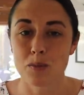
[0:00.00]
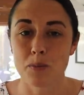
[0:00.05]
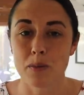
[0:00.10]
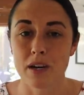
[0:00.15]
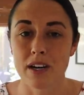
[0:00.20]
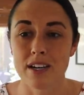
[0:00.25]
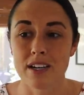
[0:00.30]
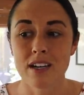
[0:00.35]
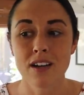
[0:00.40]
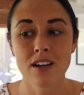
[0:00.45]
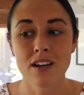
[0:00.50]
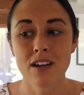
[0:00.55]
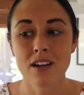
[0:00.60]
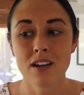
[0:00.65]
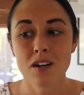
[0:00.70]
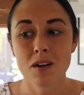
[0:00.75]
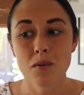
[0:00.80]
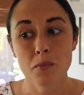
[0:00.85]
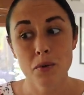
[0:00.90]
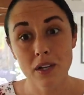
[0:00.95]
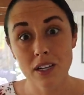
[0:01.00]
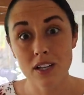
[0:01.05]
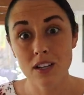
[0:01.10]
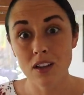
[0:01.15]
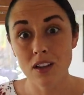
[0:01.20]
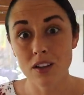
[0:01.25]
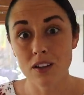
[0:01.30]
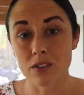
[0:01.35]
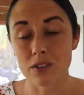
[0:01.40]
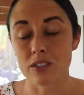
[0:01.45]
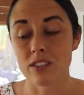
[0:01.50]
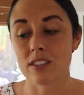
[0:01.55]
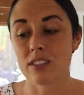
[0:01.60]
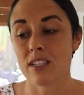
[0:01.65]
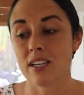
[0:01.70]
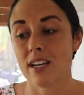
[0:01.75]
but pretty close.